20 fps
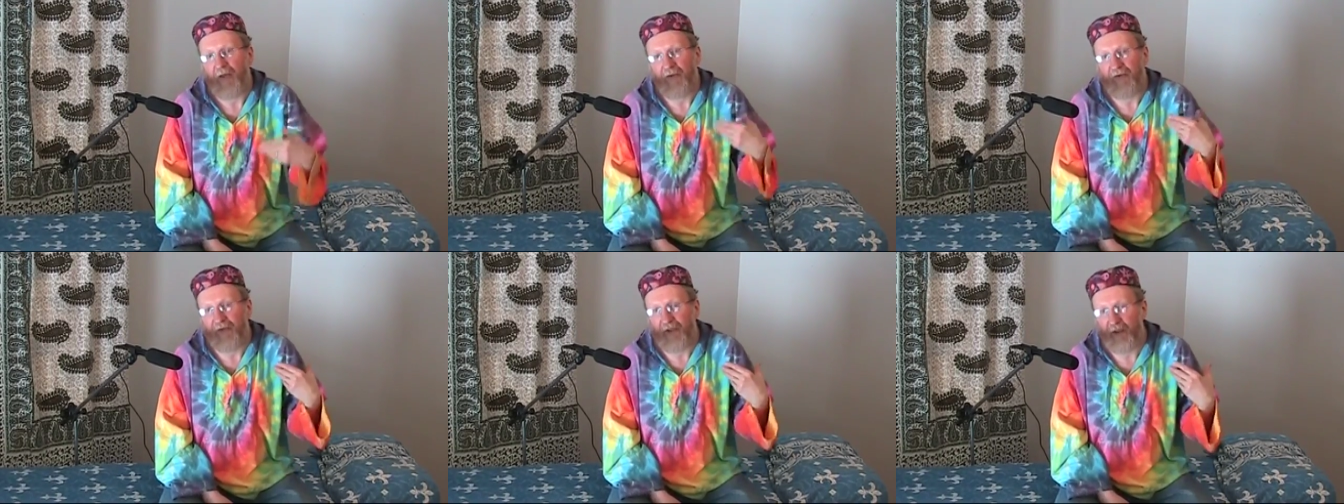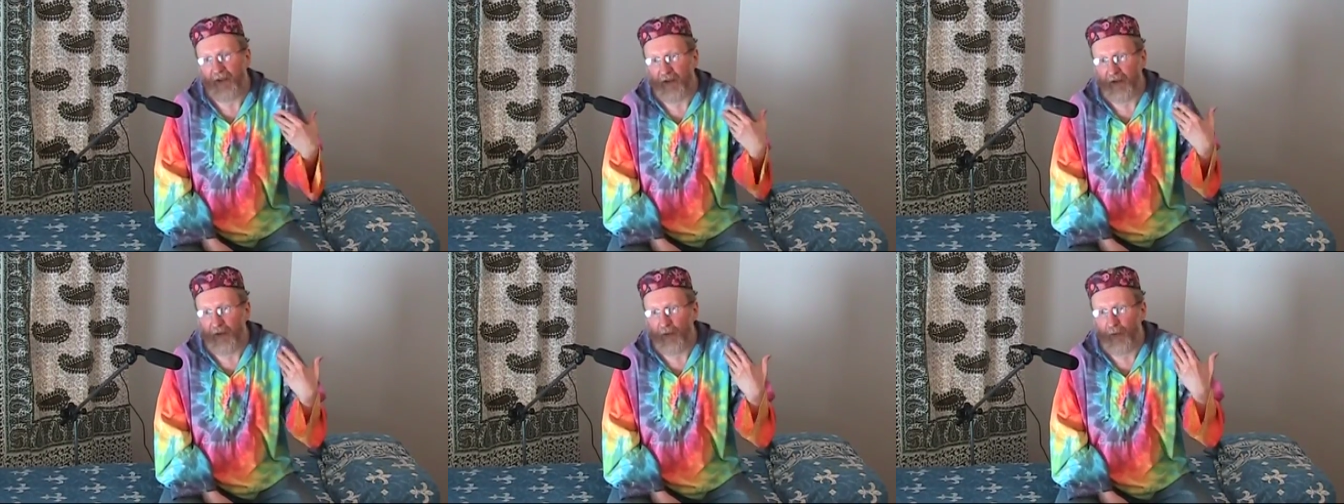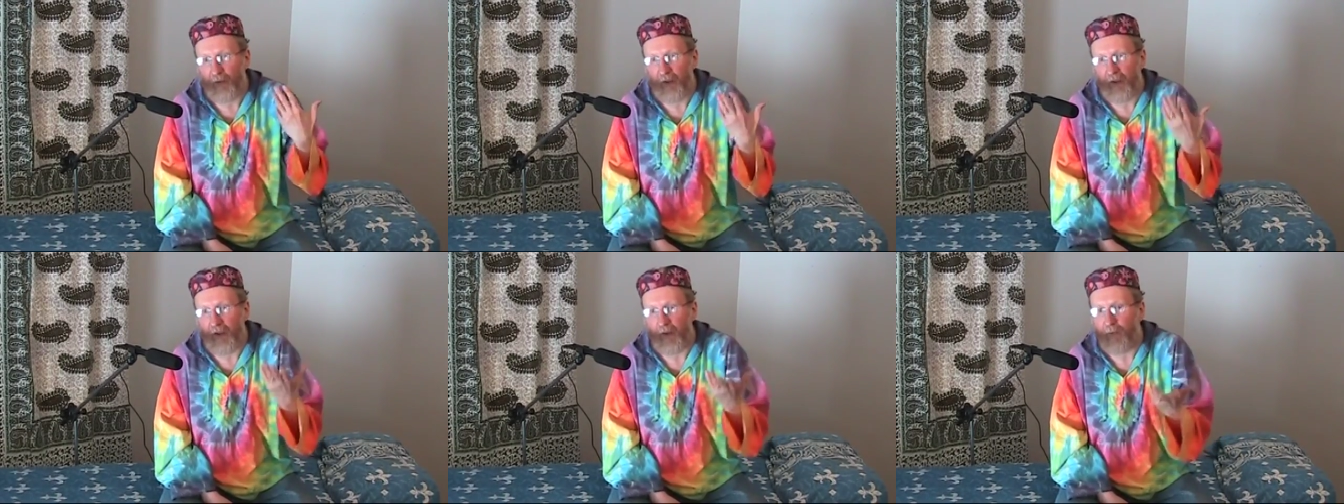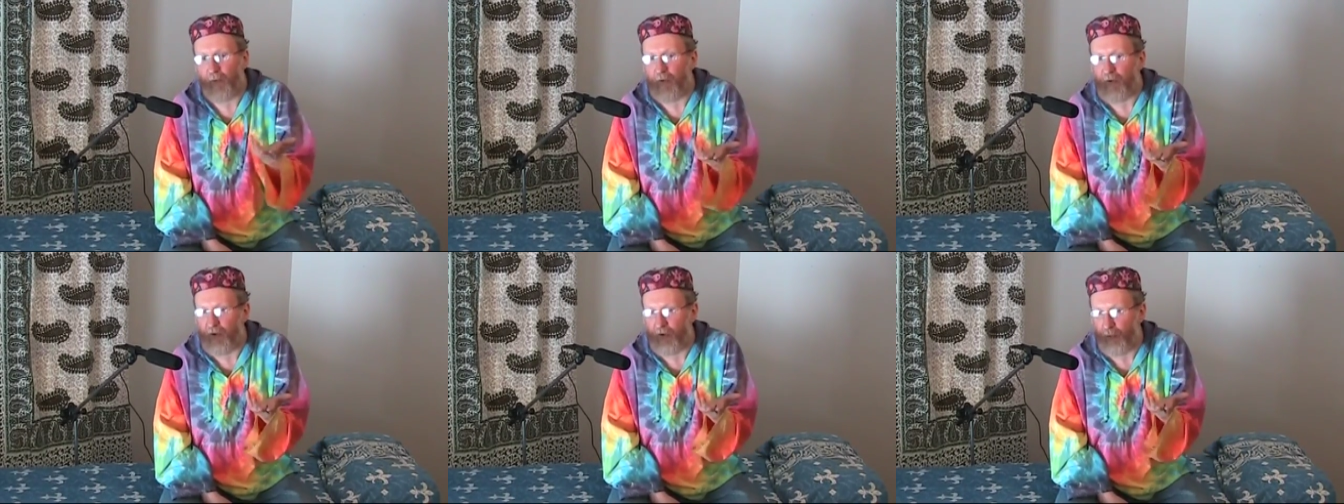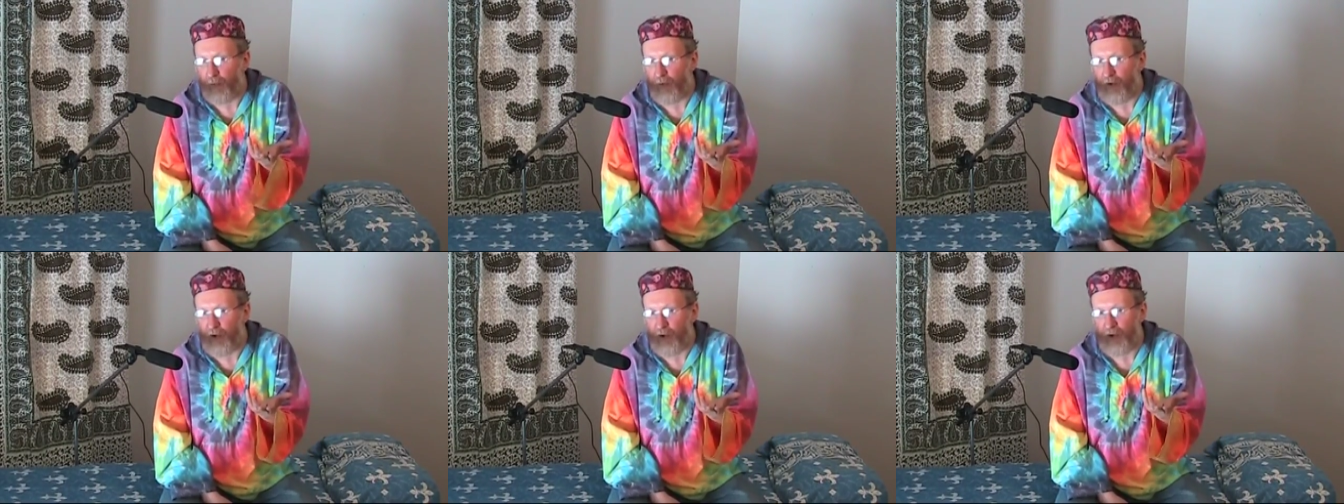think in the way
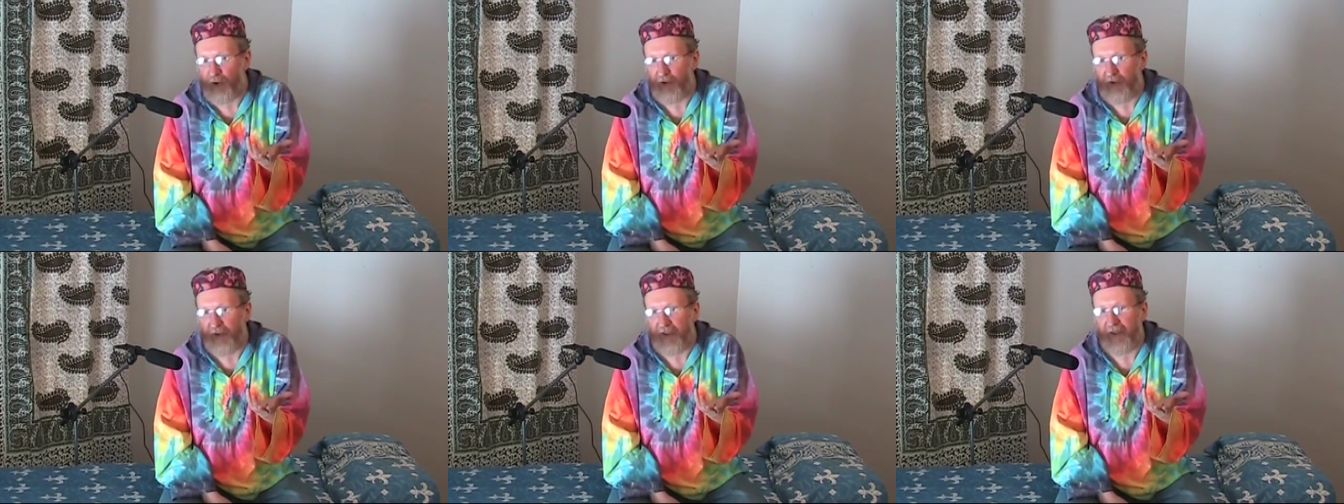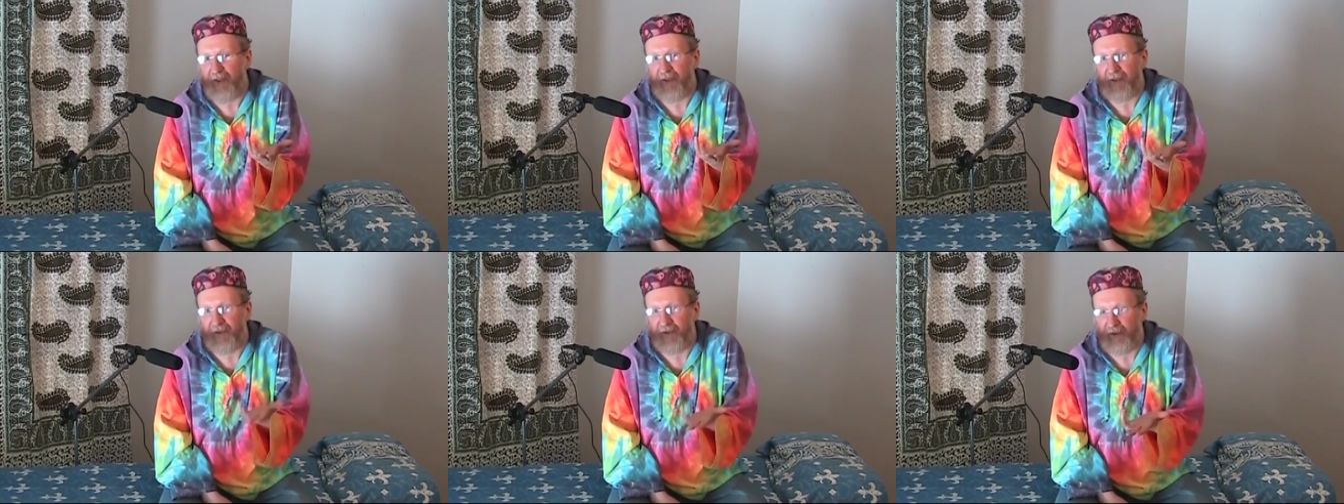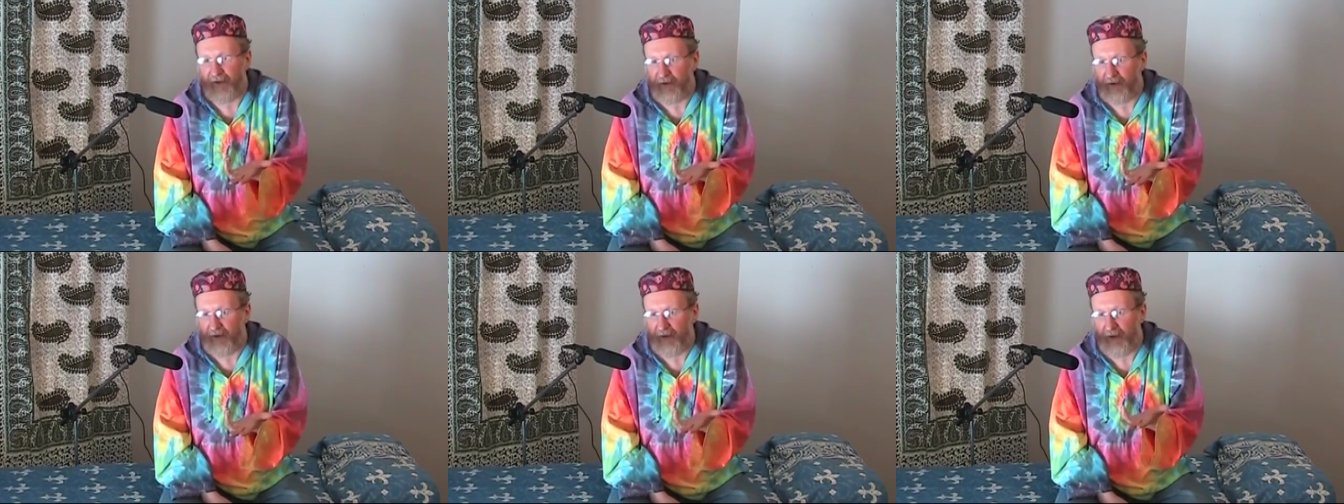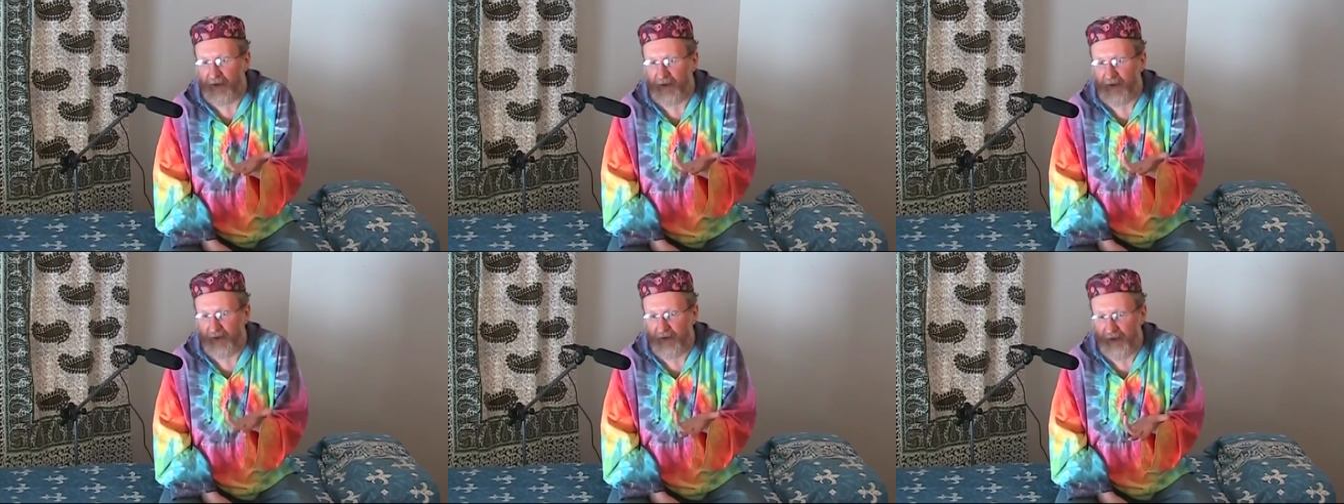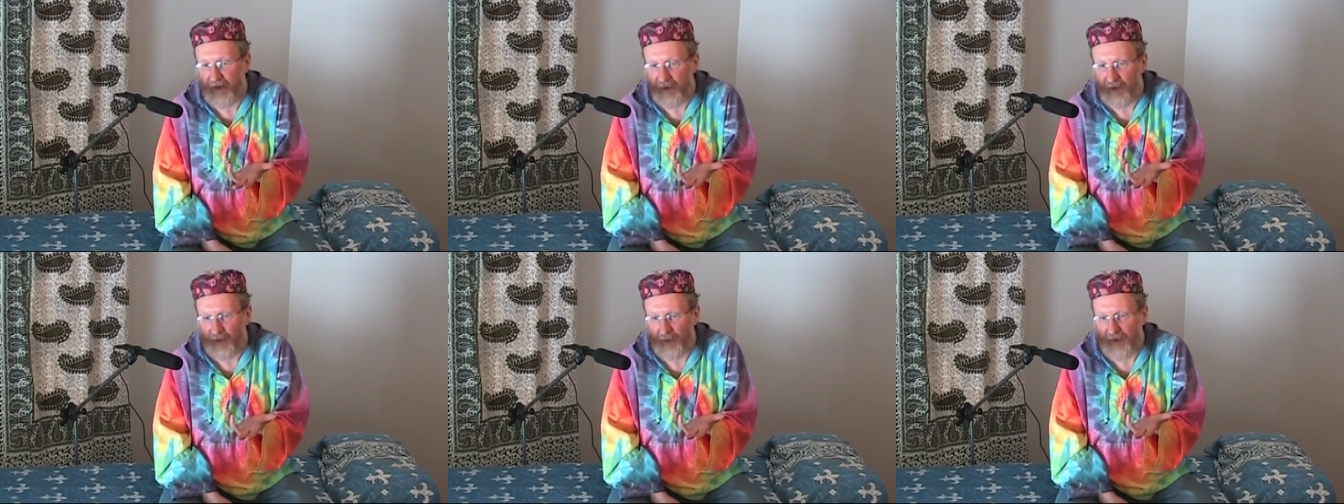in which they connect, can
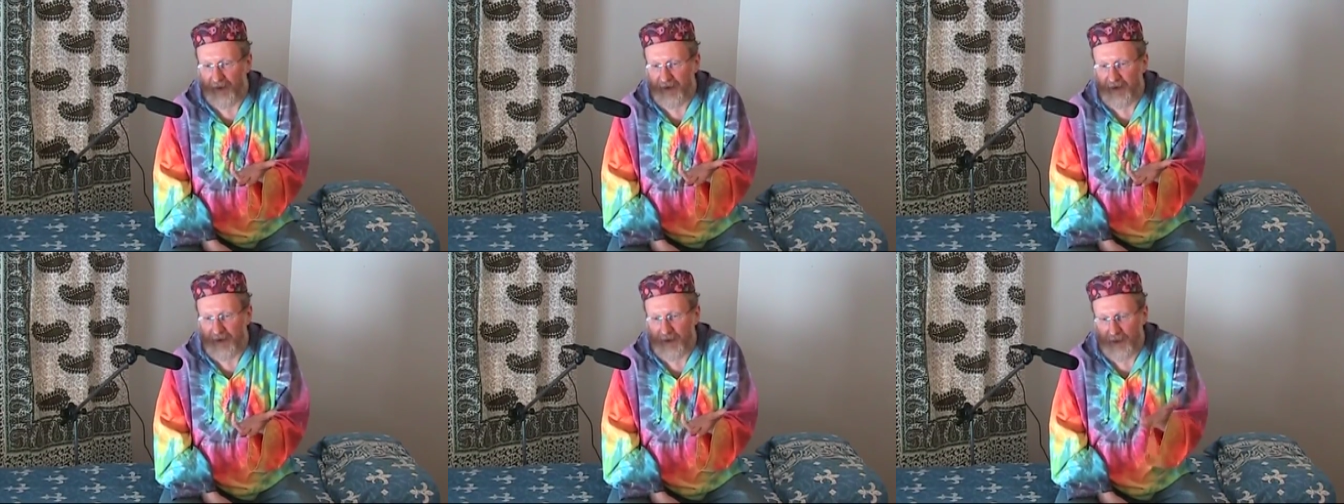connect to us.